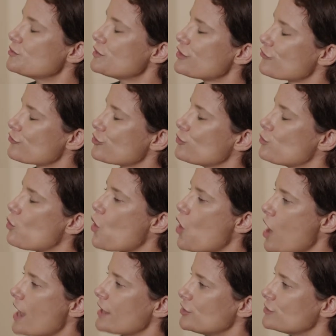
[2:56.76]
me through
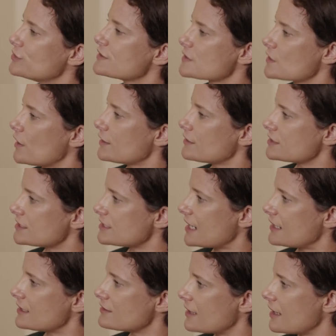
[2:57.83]
why you decided to
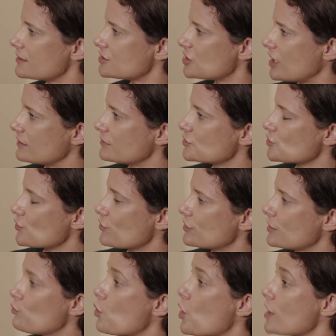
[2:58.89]
take that challenge on
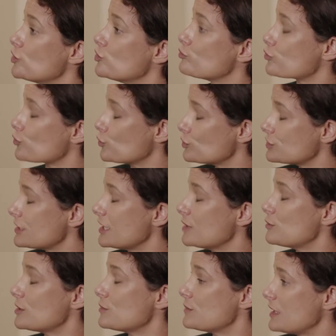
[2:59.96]
and why you brought
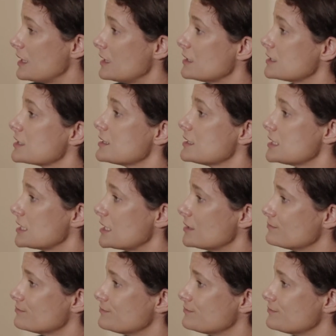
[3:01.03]
EPP into the team.